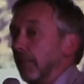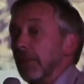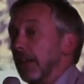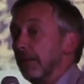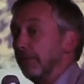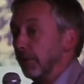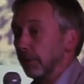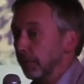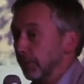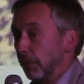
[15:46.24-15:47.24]
Many of you
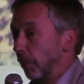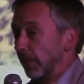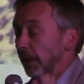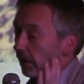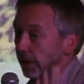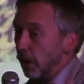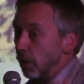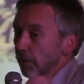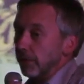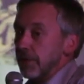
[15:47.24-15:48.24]
will probably
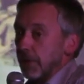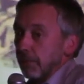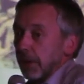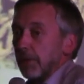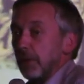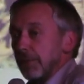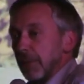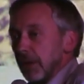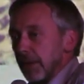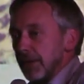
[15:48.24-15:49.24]
know somebody with
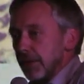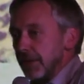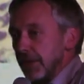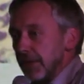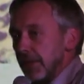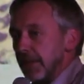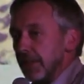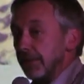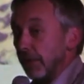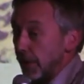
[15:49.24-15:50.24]
Parkinson's disease.
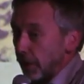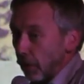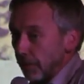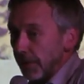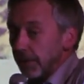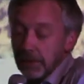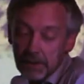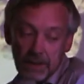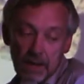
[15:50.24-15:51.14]
It's very common.